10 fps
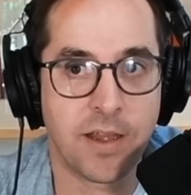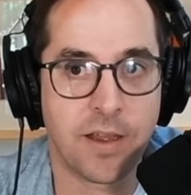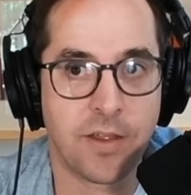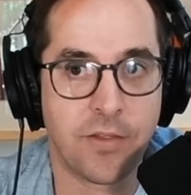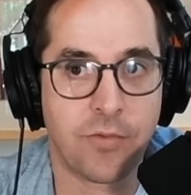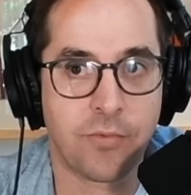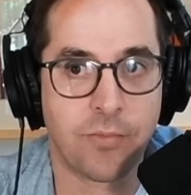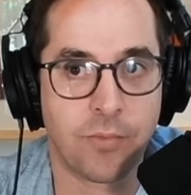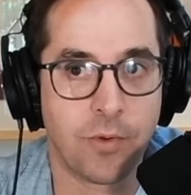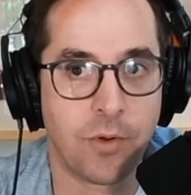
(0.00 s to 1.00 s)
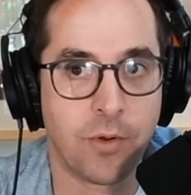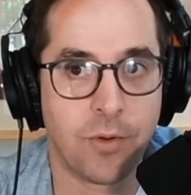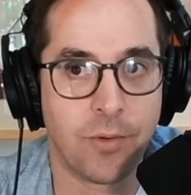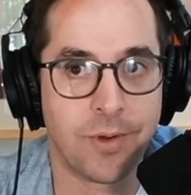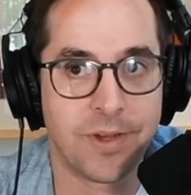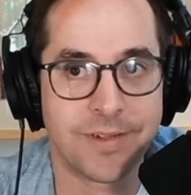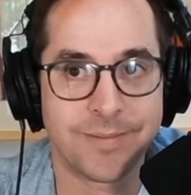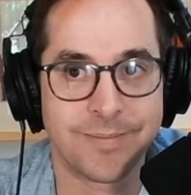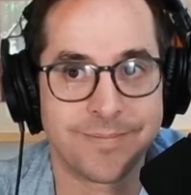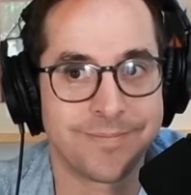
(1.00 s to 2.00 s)
through
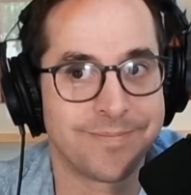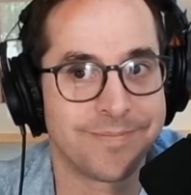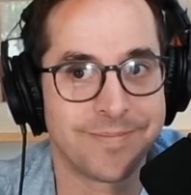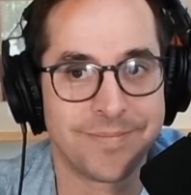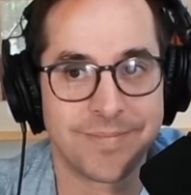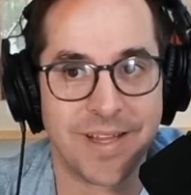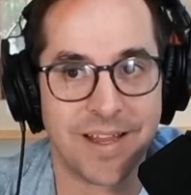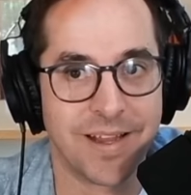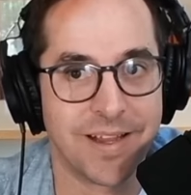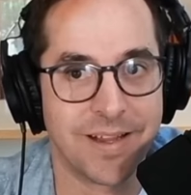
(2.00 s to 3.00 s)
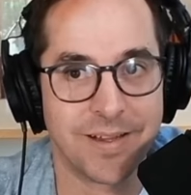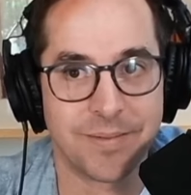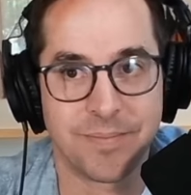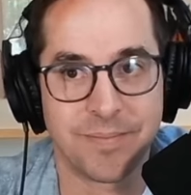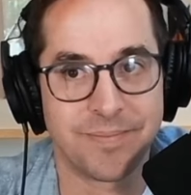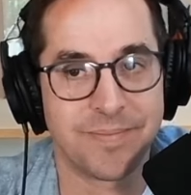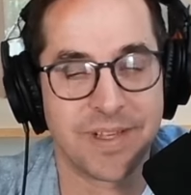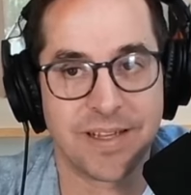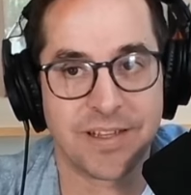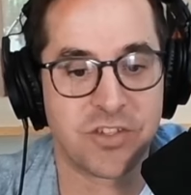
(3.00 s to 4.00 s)
uh,
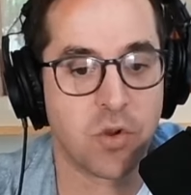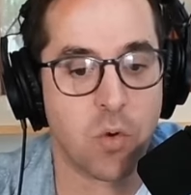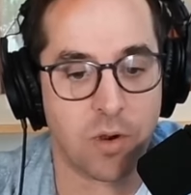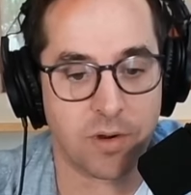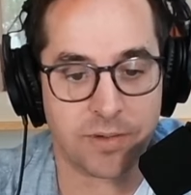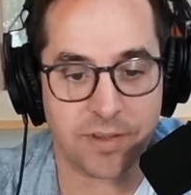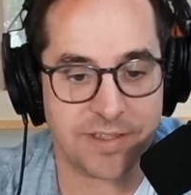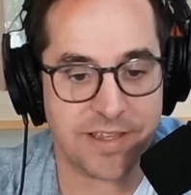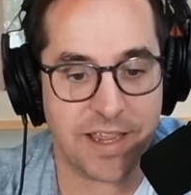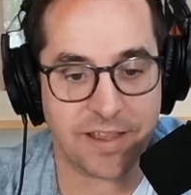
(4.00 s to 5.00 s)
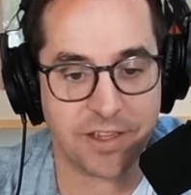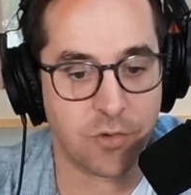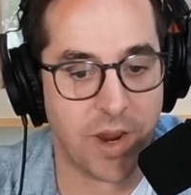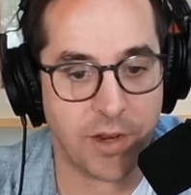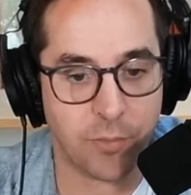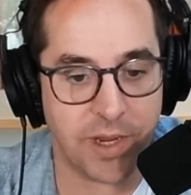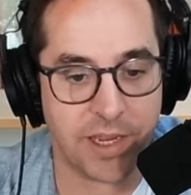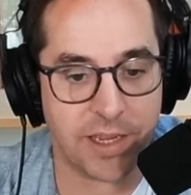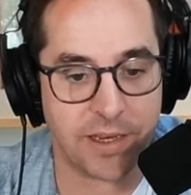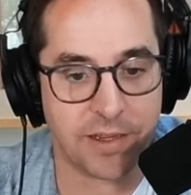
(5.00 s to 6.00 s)
a store, let's say like a Duane
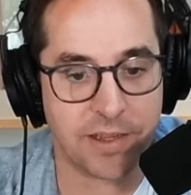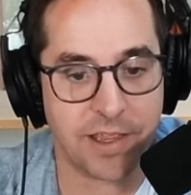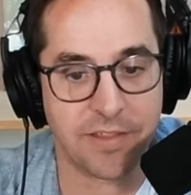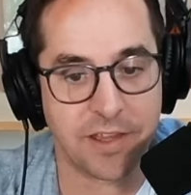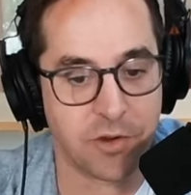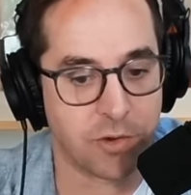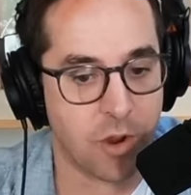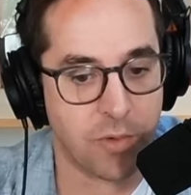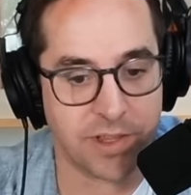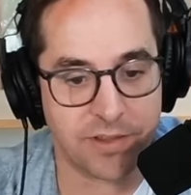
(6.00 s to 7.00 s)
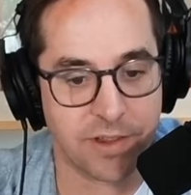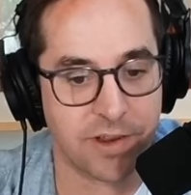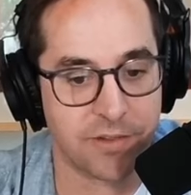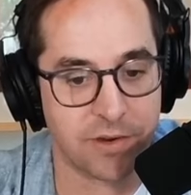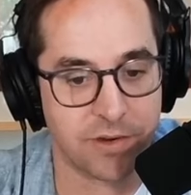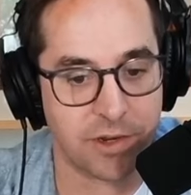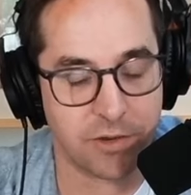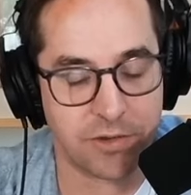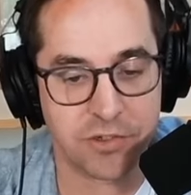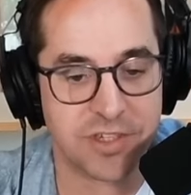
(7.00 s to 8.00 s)
Reade, and then you're going into another, you know,
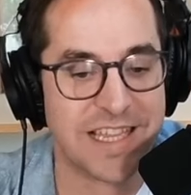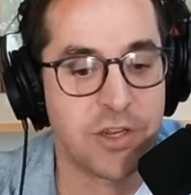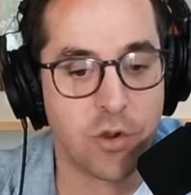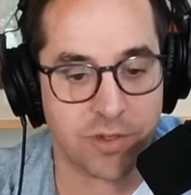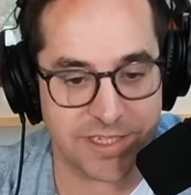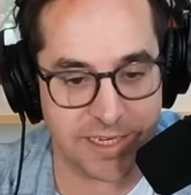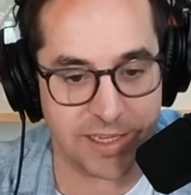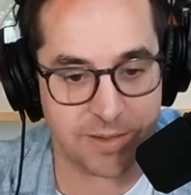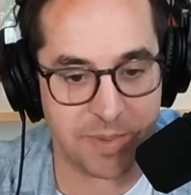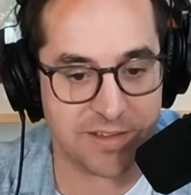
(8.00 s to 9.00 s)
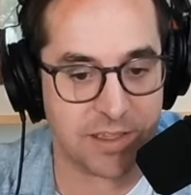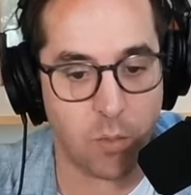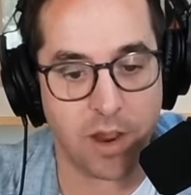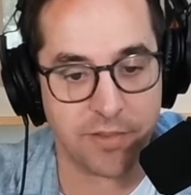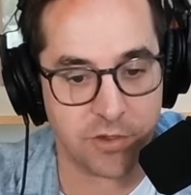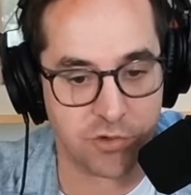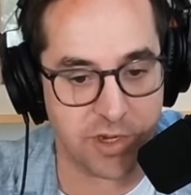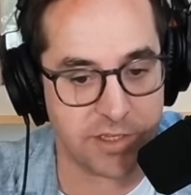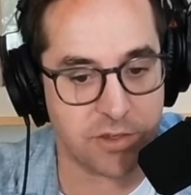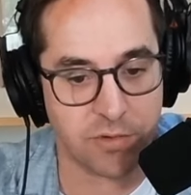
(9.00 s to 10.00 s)
you're just in New York City, basically walking yeah. the
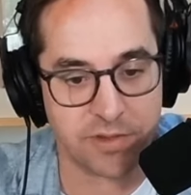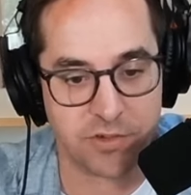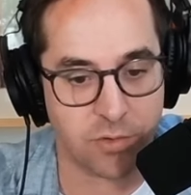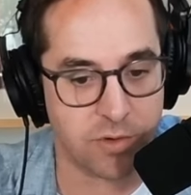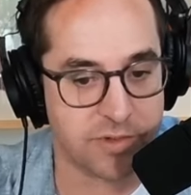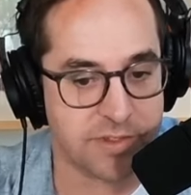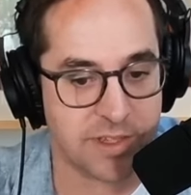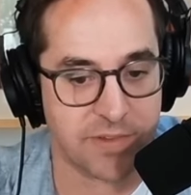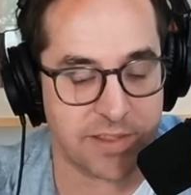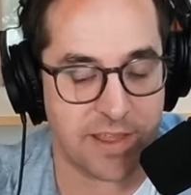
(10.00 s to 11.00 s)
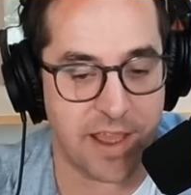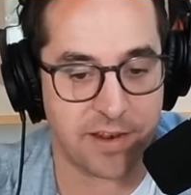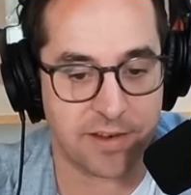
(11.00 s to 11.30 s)
streets, going in stores and stuff like that.